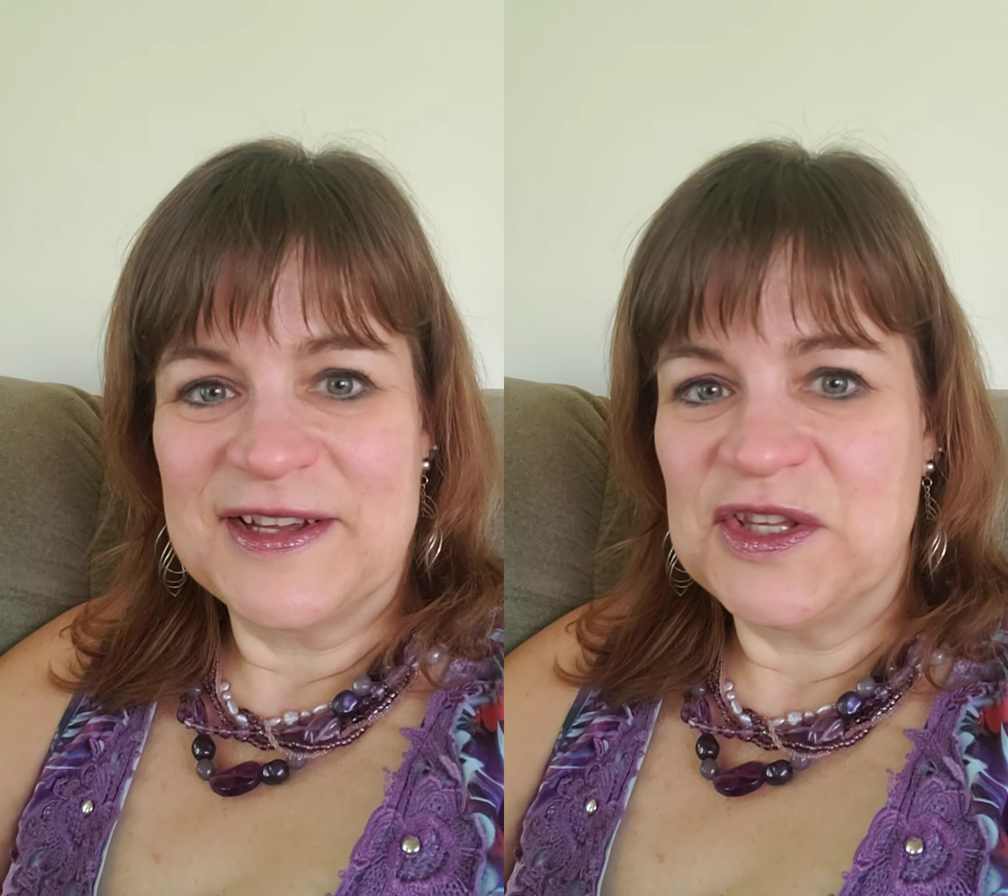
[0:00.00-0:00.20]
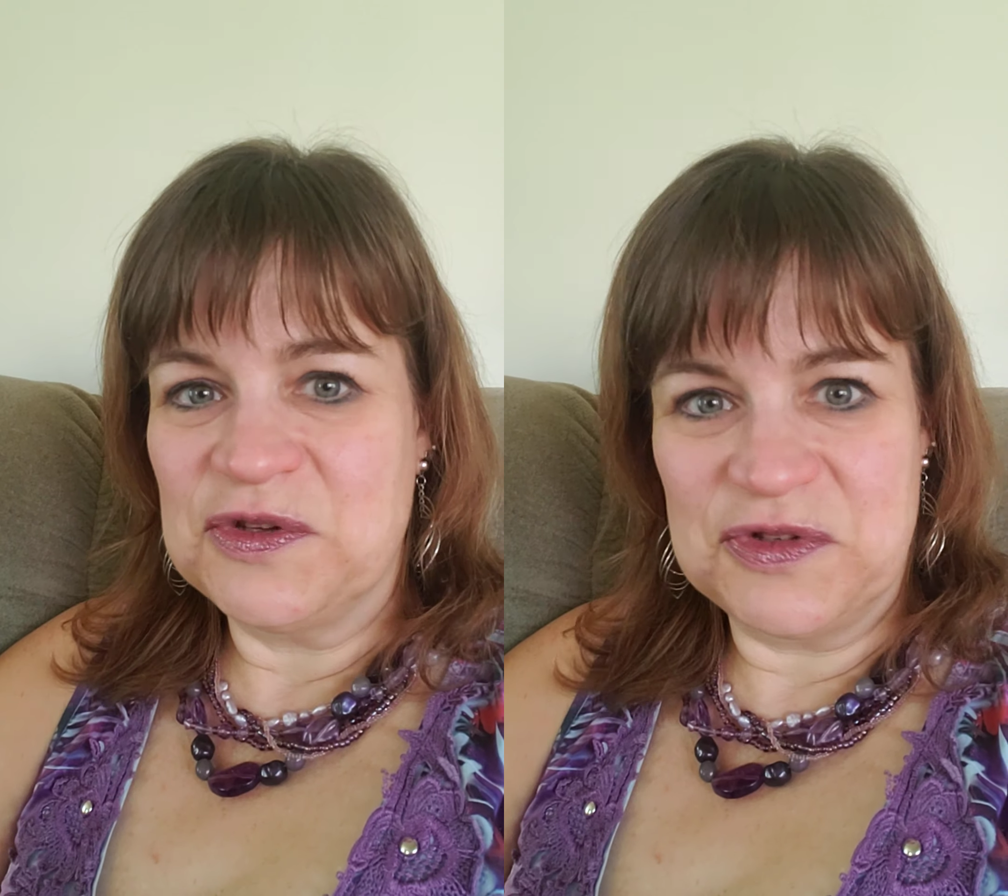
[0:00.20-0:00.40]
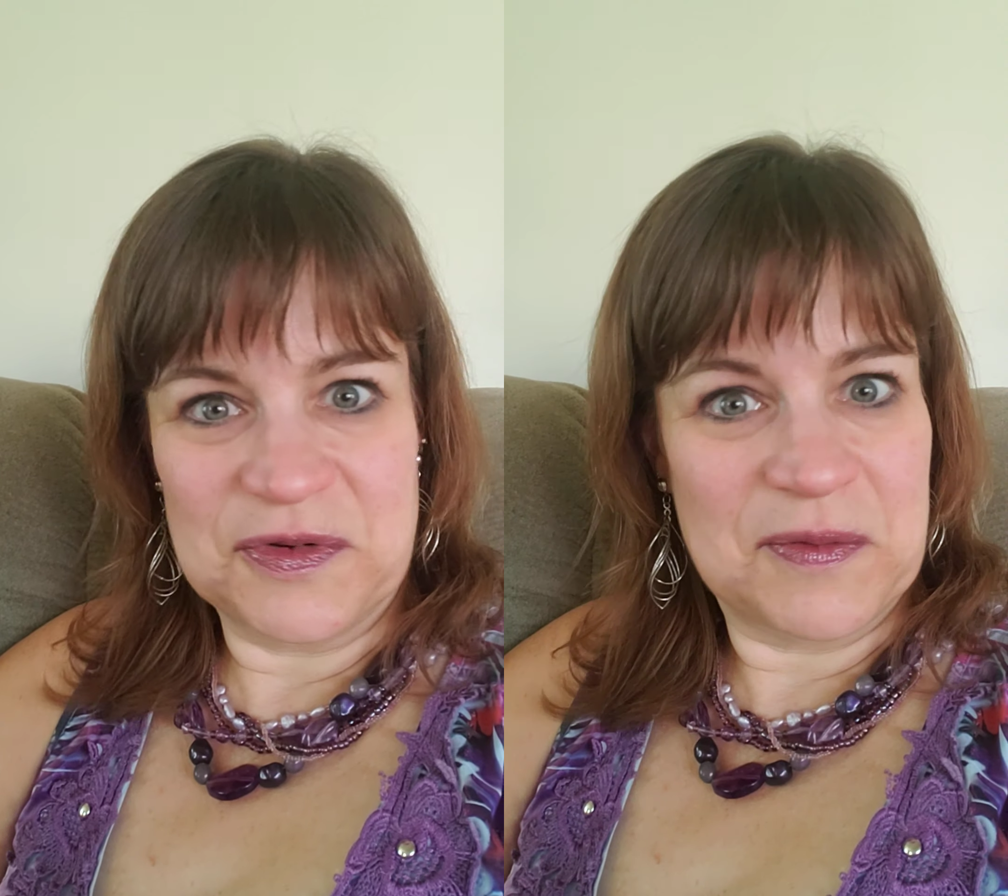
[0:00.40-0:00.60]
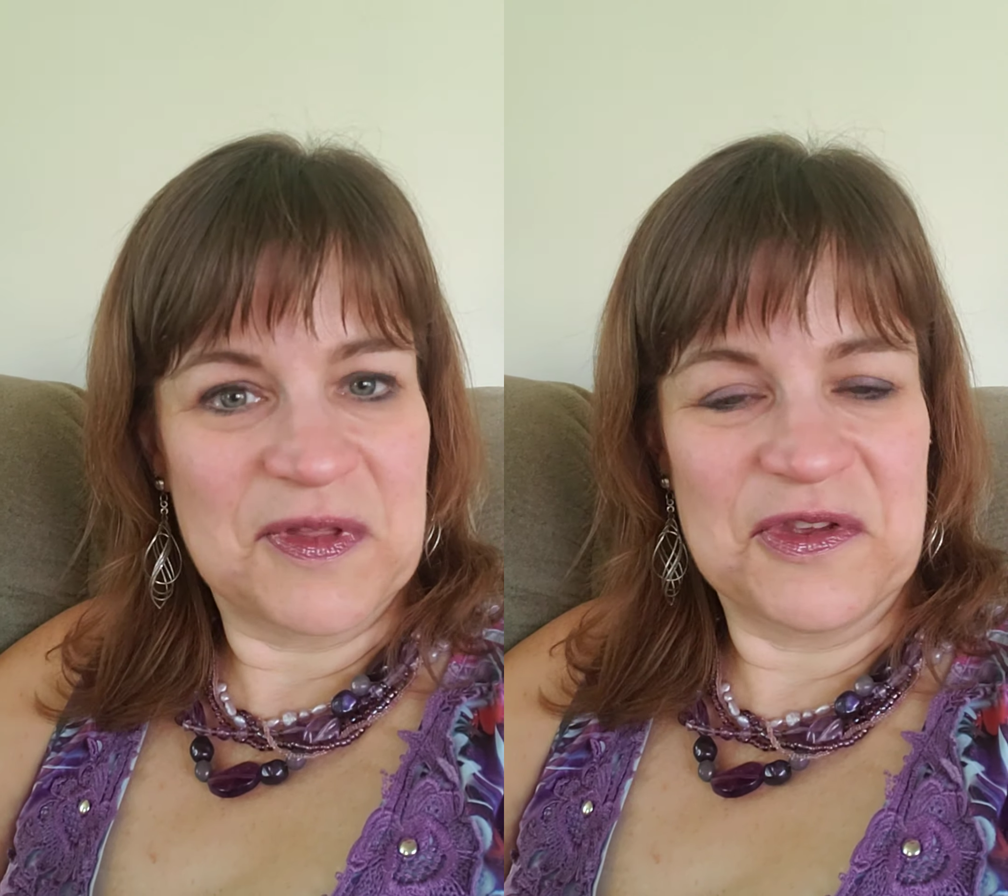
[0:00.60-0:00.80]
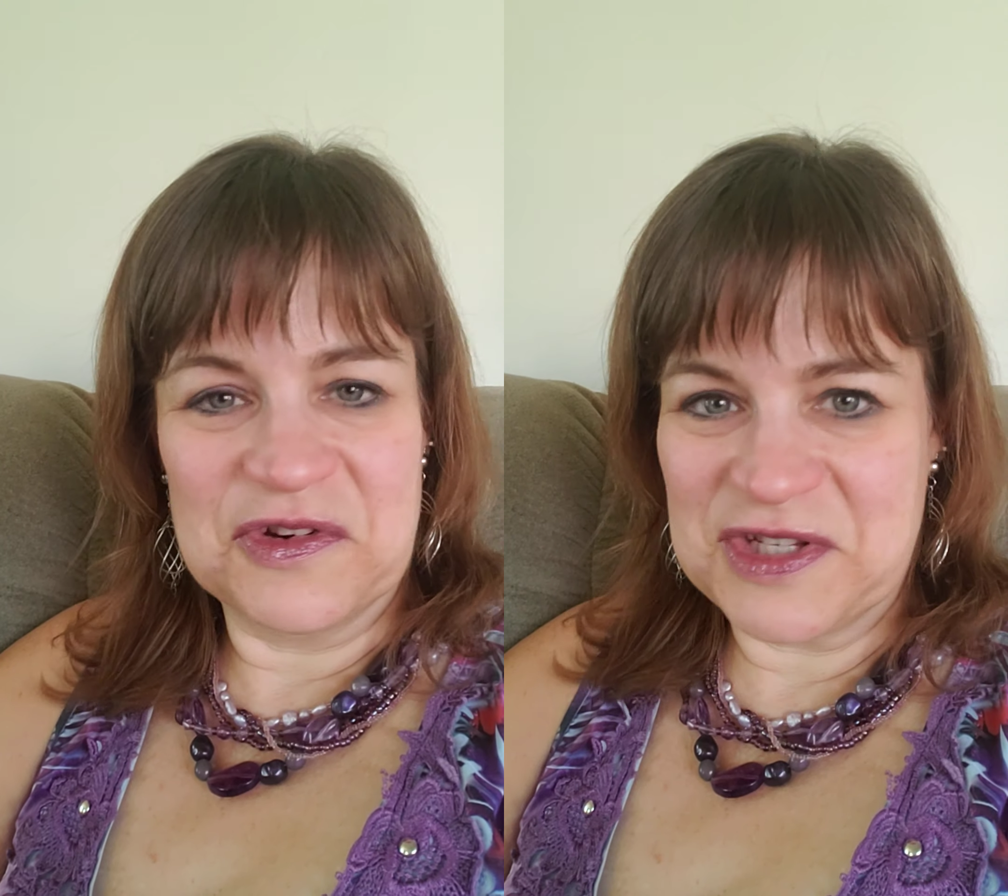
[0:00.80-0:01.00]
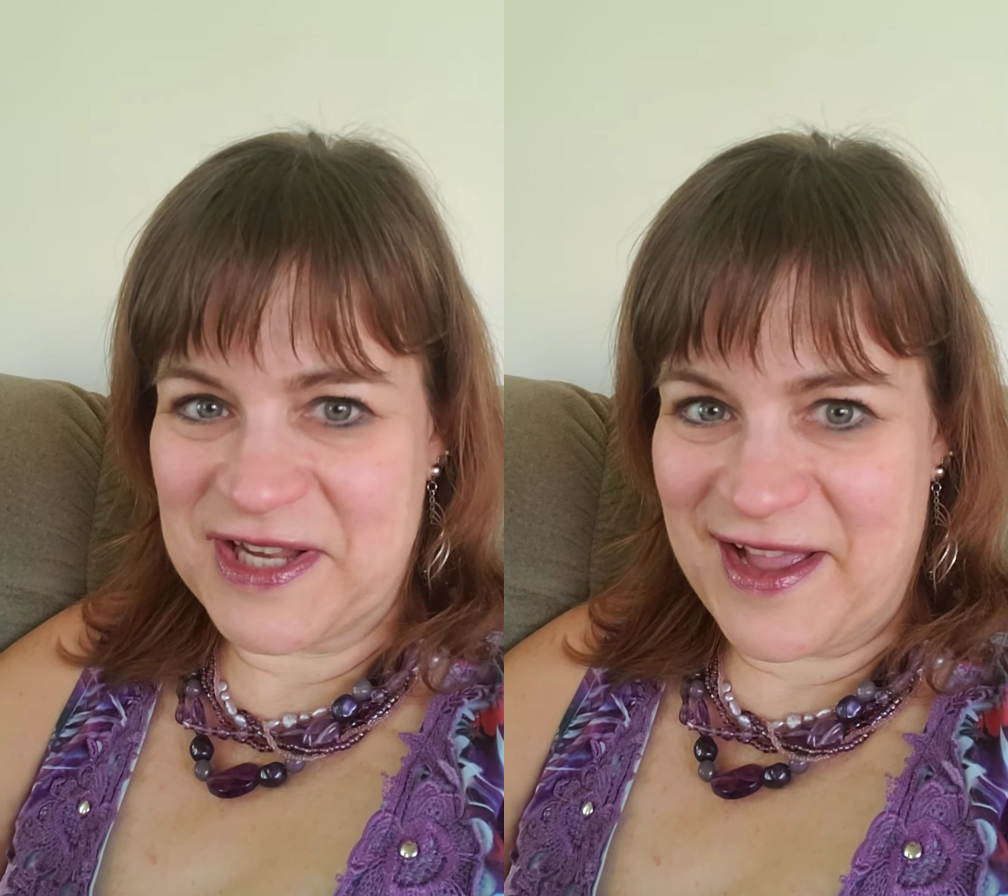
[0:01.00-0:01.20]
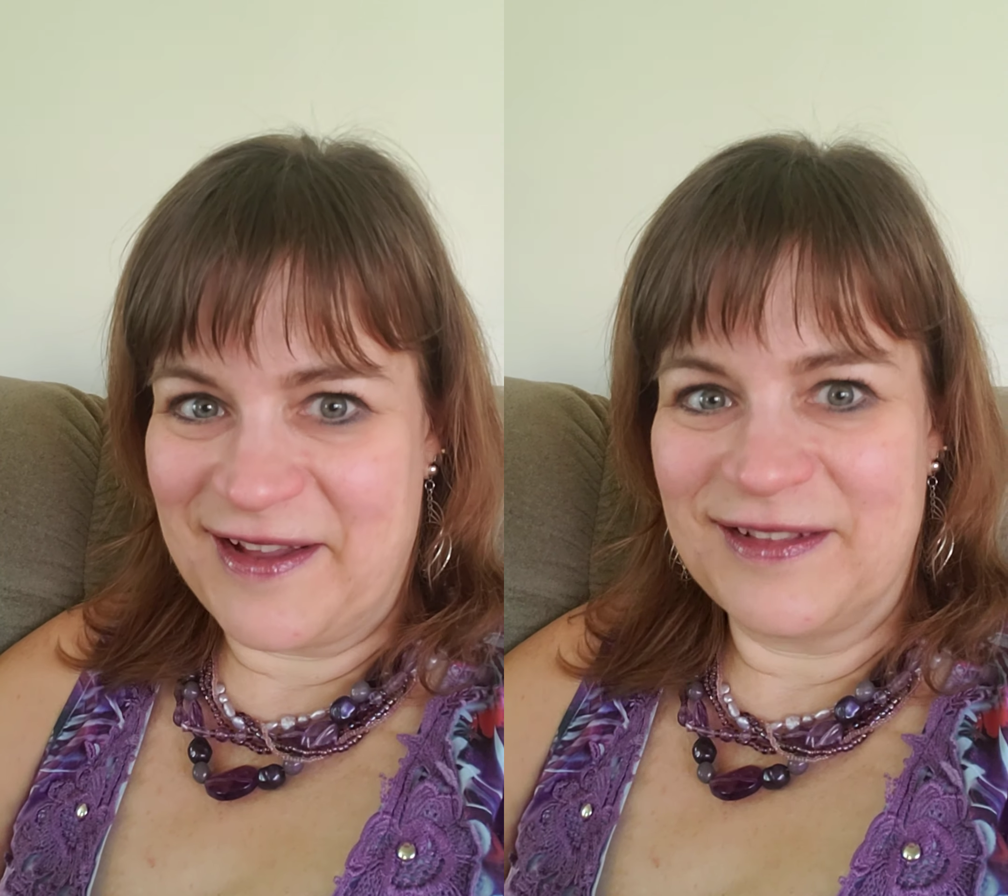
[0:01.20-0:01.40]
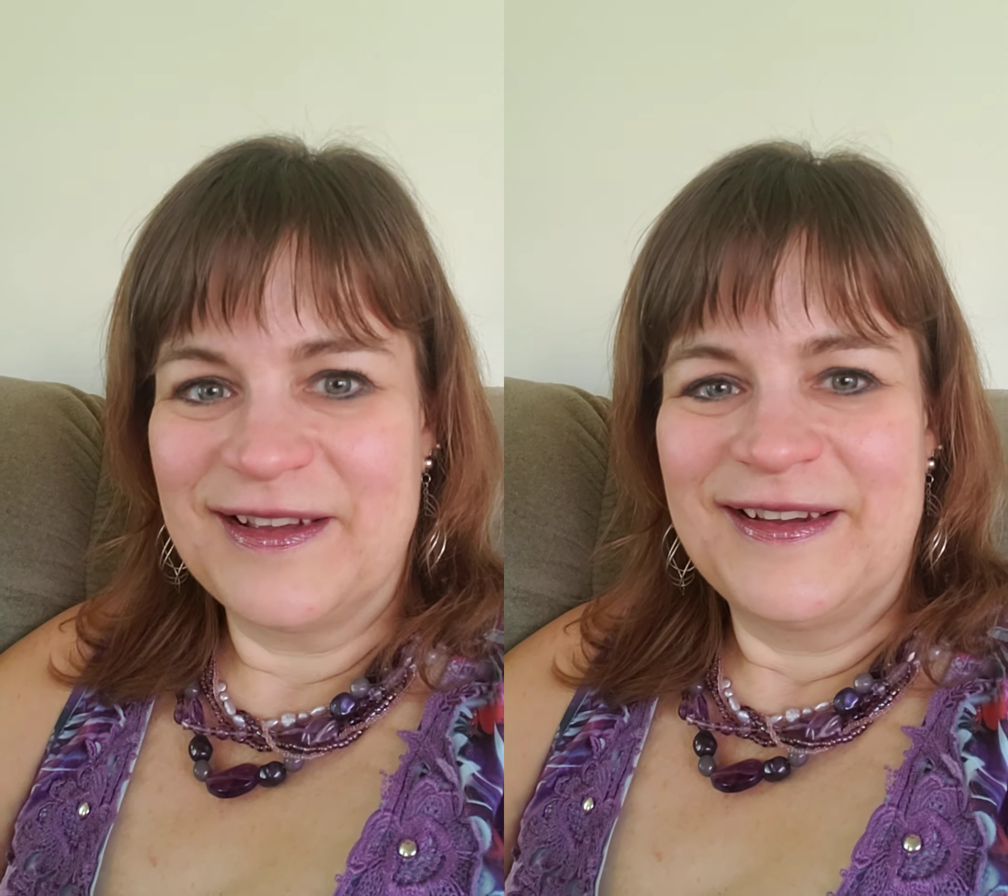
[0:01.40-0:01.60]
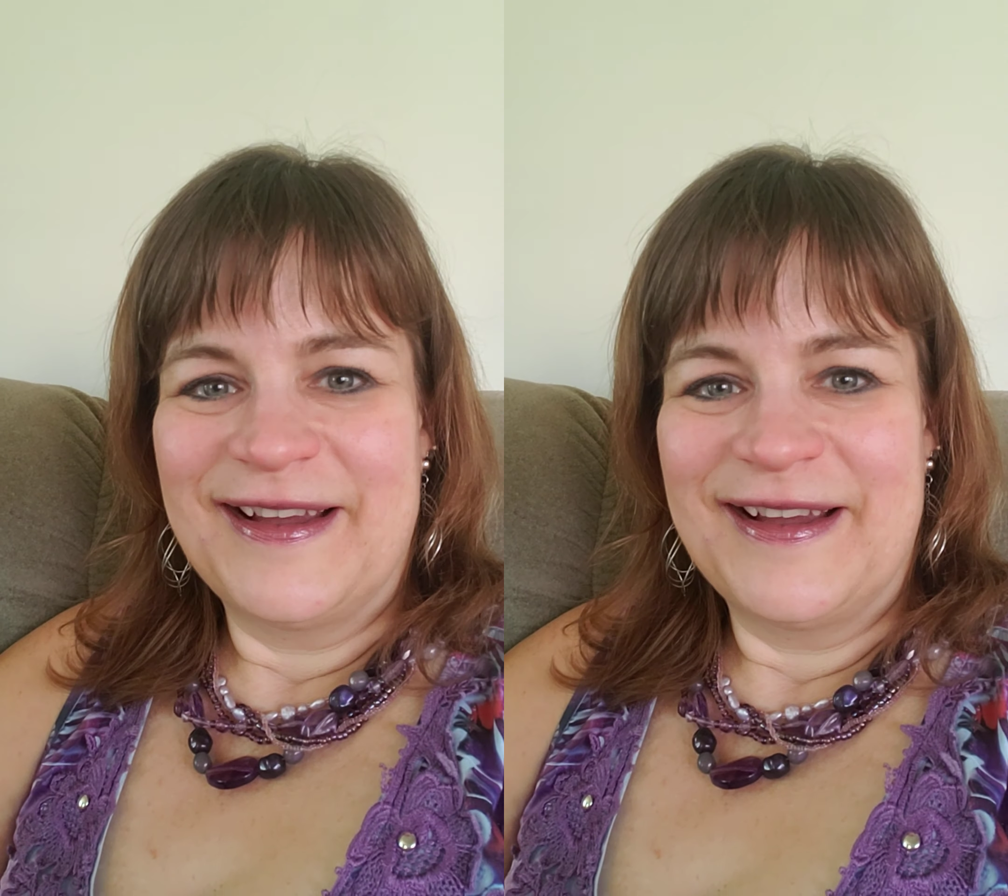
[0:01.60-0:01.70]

You do it with your style,